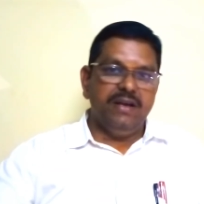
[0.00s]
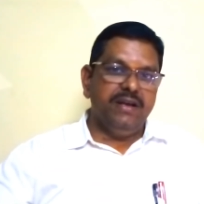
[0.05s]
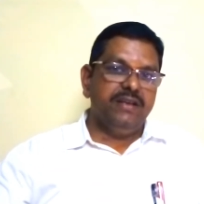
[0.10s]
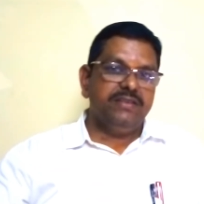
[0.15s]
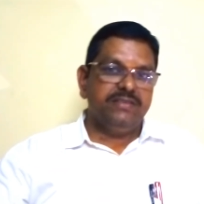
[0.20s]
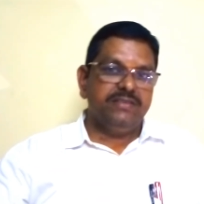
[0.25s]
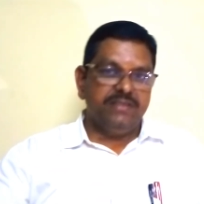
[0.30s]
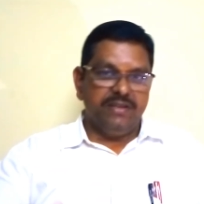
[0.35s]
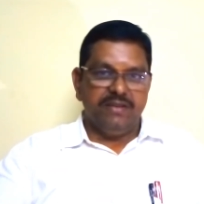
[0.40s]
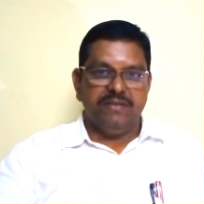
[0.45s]

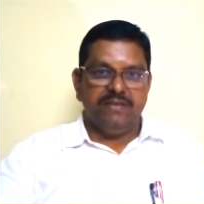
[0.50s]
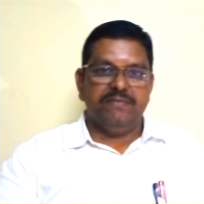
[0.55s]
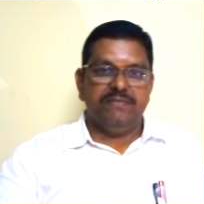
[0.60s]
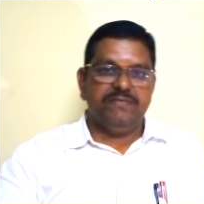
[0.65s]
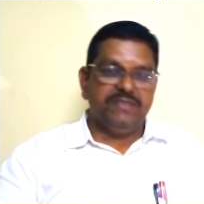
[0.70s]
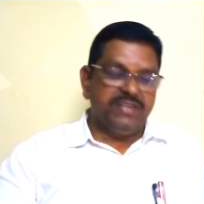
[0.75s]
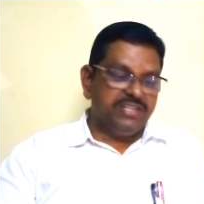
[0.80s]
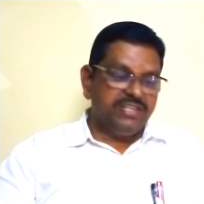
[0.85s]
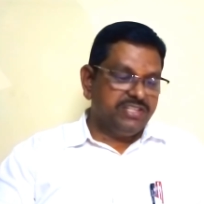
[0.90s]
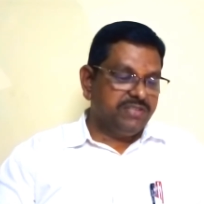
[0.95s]
as
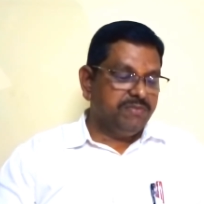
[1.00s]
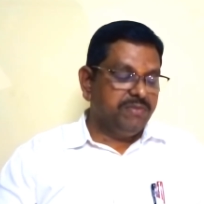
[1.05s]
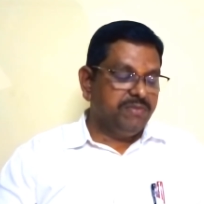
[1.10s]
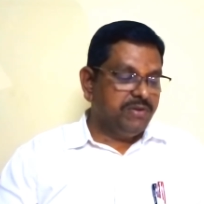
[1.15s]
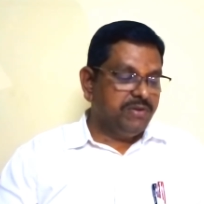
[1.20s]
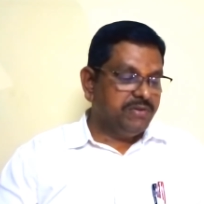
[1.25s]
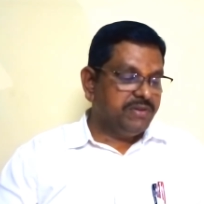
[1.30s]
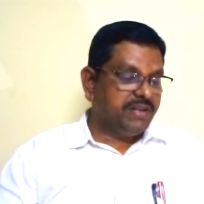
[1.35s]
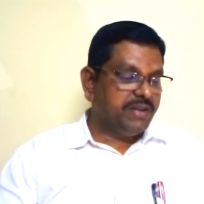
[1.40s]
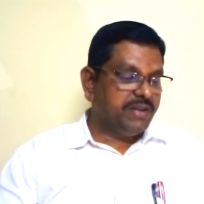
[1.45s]
furnished
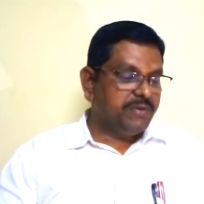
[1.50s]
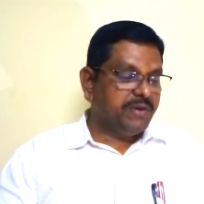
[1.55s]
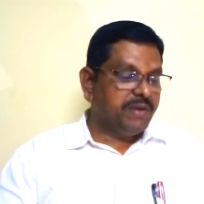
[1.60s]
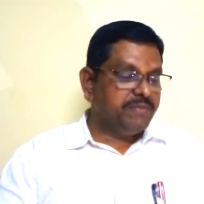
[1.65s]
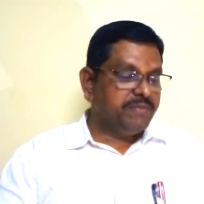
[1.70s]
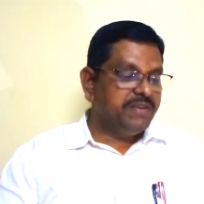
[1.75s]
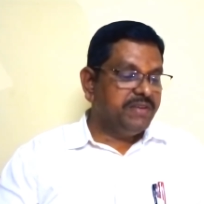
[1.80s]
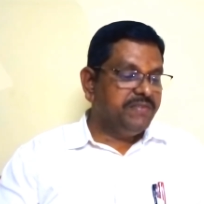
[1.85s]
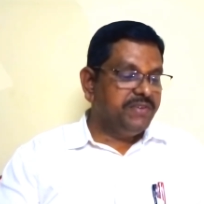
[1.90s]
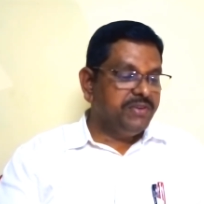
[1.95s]
below. Now
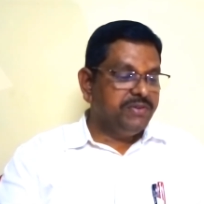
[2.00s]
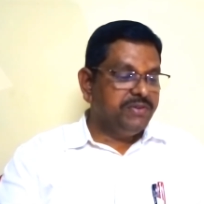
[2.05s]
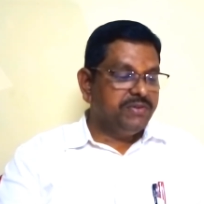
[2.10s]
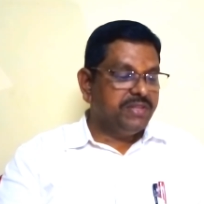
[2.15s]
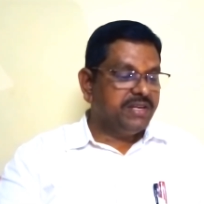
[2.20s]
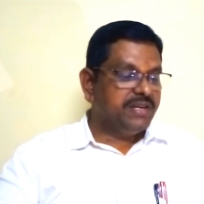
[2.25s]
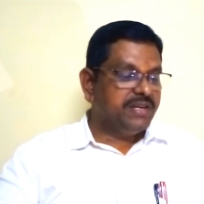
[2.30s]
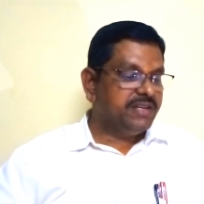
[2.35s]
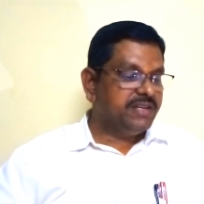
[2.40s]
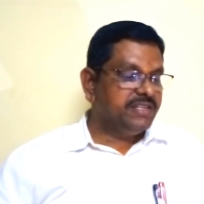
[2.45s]
I am giving
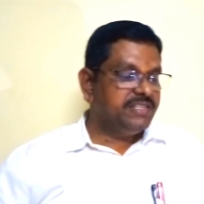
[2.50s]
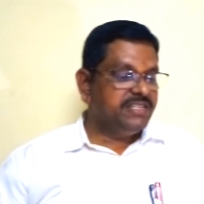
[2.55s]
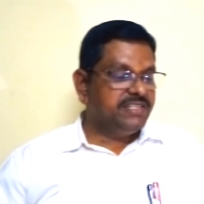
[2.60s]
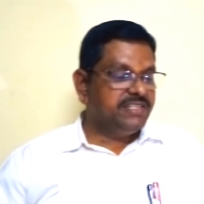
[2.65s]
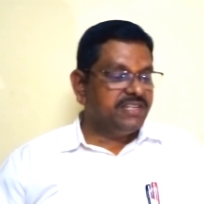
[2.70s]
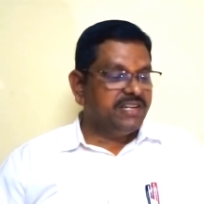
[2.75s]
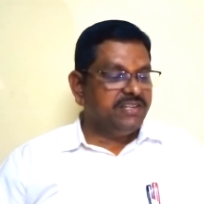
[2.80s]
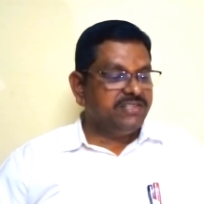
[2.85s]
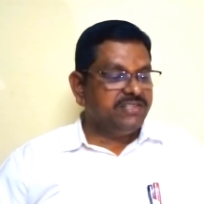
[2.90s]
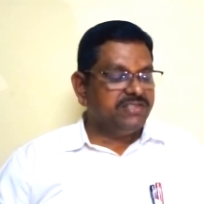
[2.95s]
you the
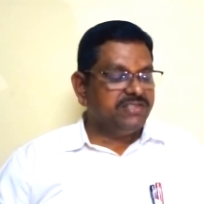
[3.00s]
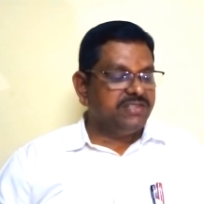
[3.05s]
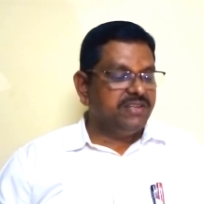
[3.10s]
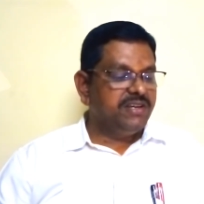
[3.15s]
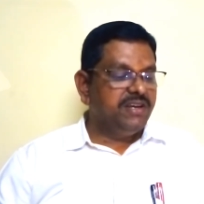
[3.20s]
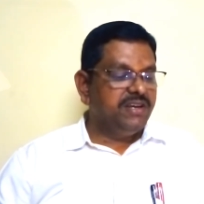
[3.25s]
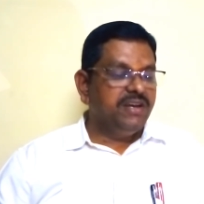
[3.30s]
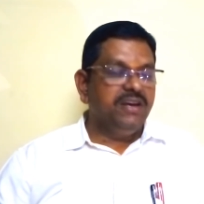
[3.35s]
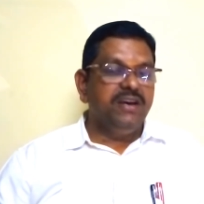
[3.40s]
details.